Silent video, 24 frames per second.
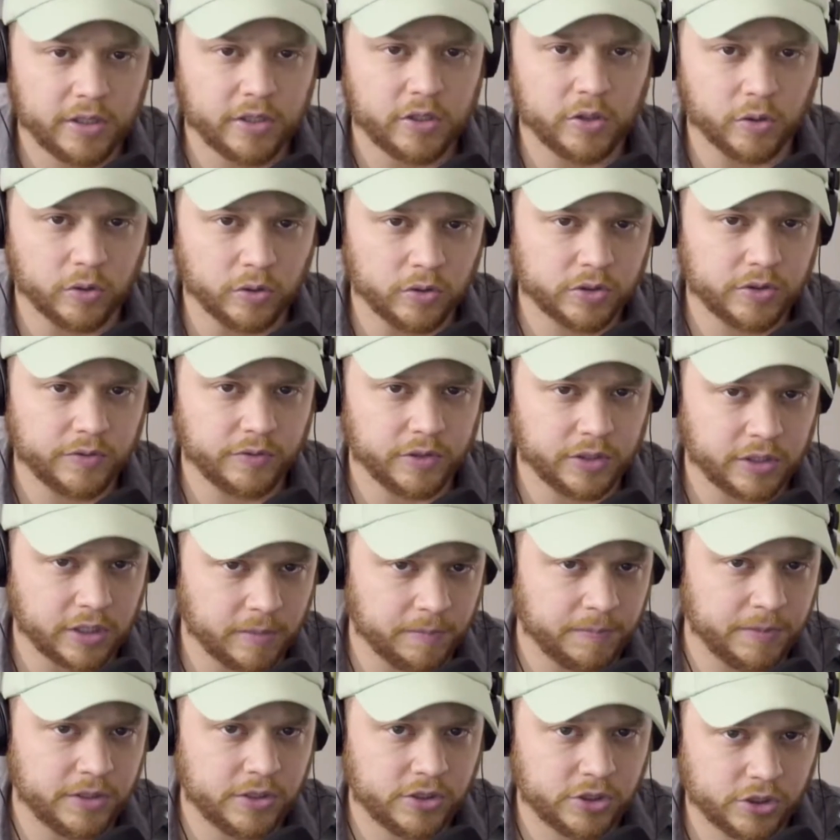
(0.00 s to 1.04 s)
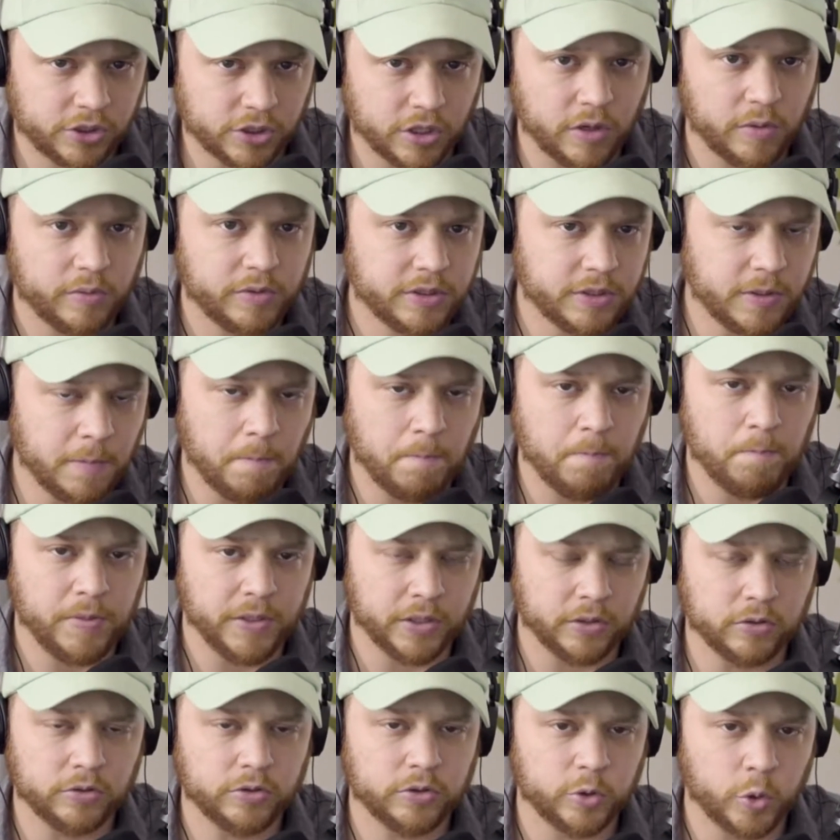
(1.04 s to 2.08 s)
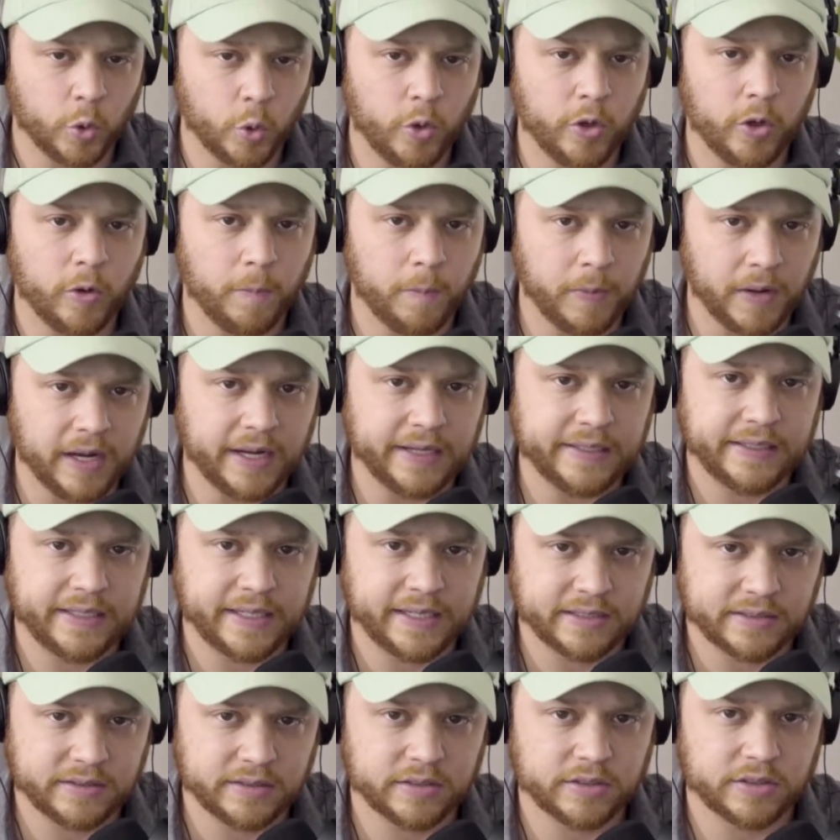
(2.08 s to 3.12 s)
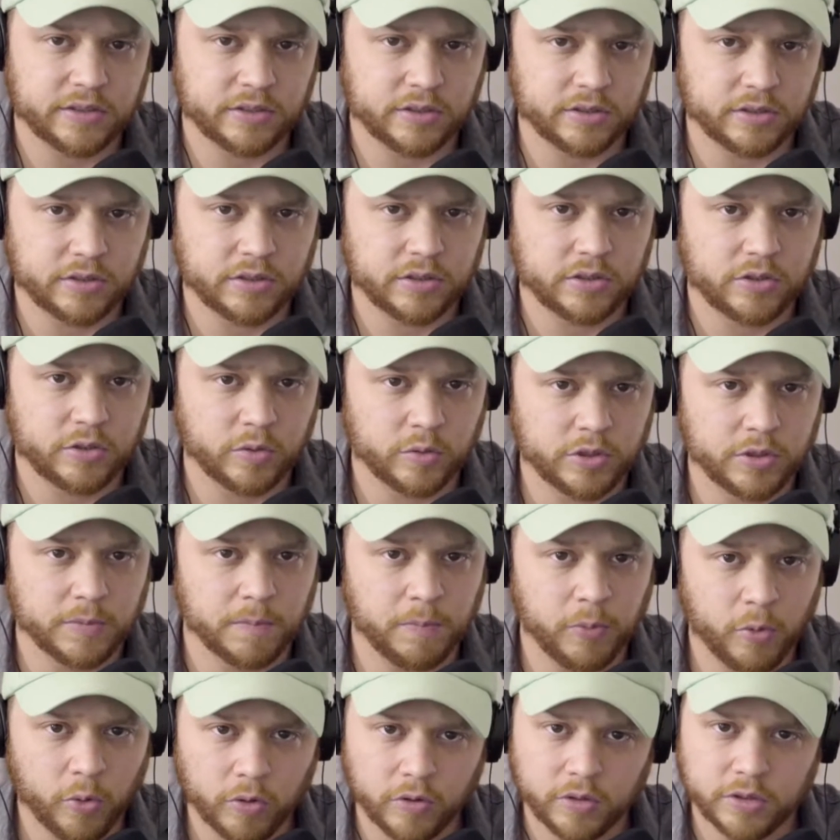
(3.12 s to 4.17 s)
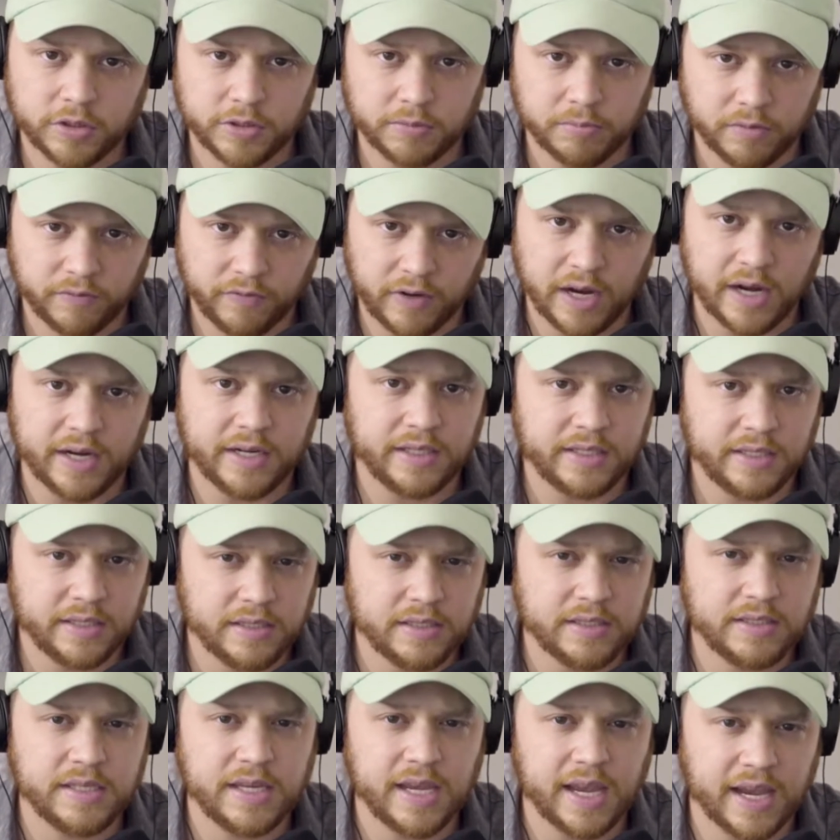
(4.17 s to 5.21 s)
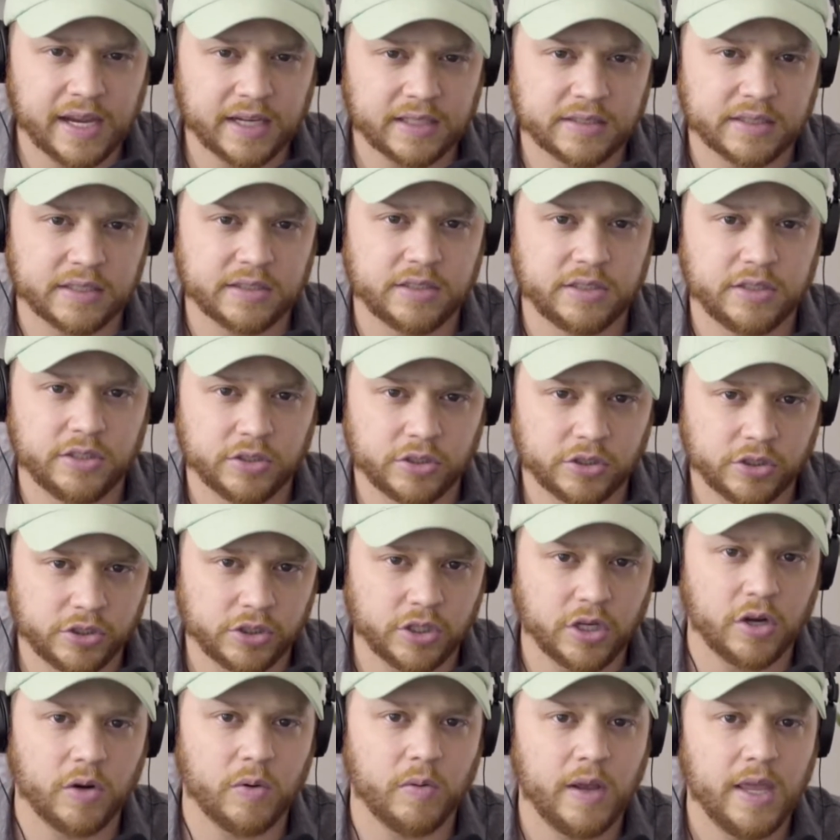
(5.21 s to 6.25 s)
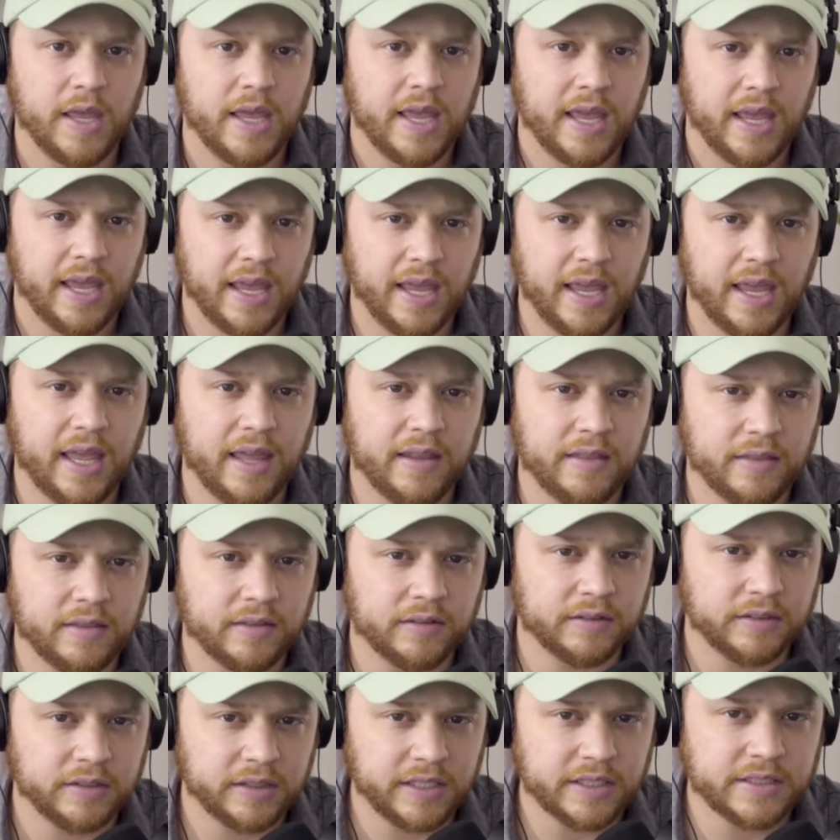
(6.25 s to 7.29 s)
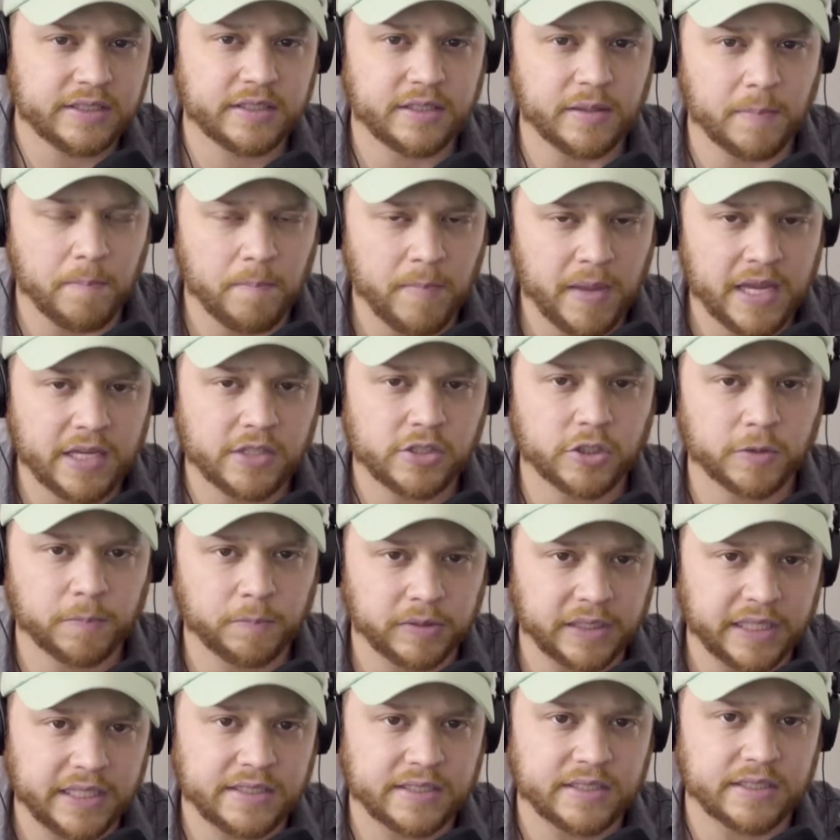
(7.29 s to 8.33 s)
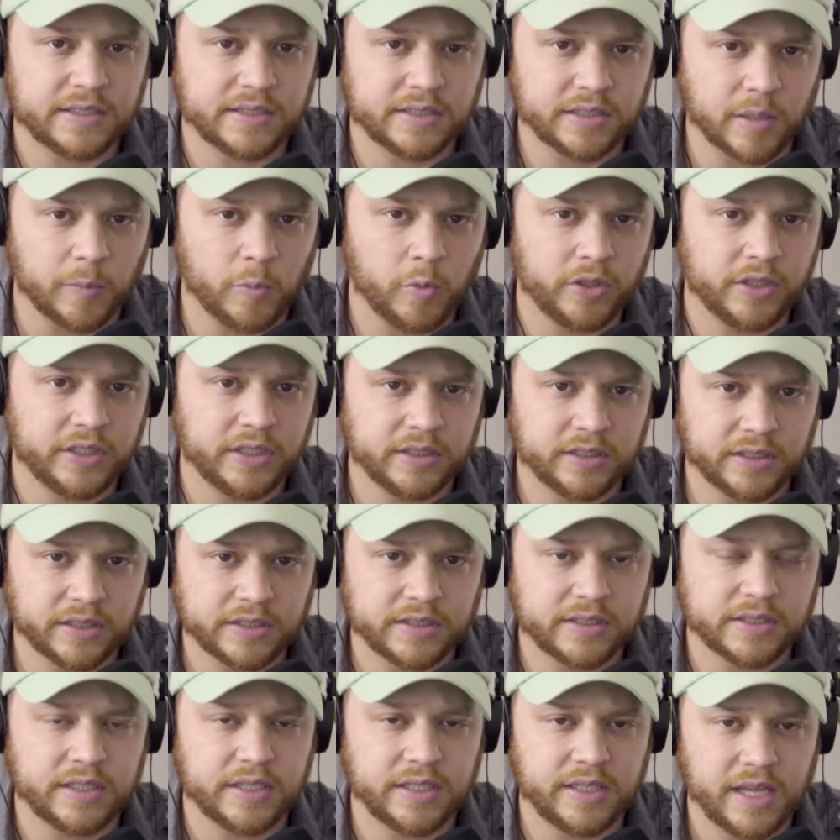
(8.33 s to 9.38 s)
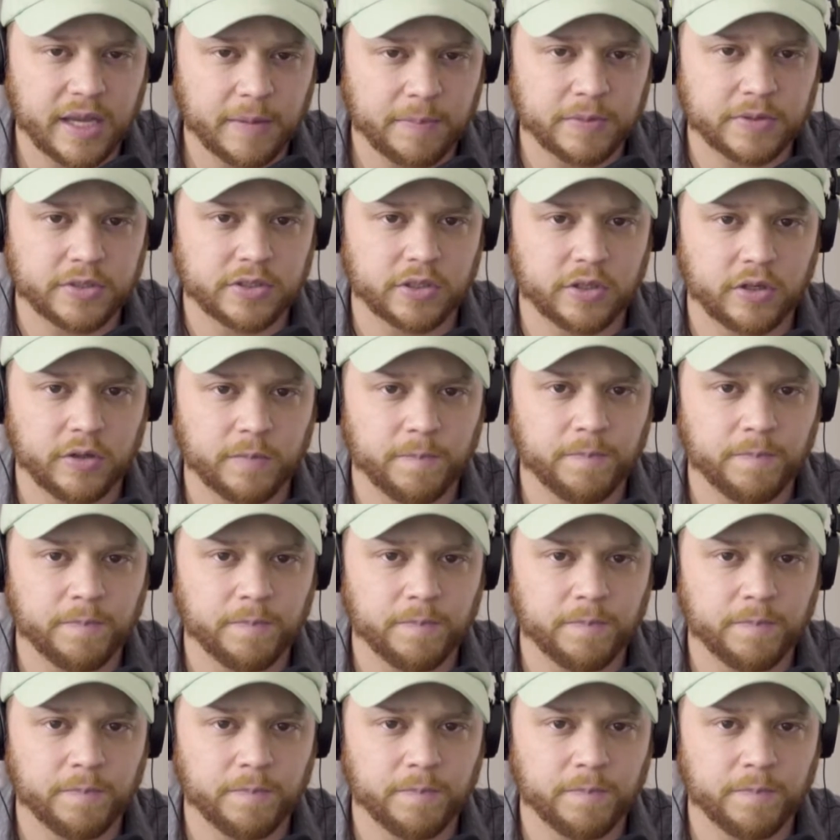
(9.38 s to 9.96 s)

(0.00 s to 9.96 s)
goals of your company's show is to build loyal podcast listeners. So it's important to provide easy access to your show and list the major places someone can listen to the episode.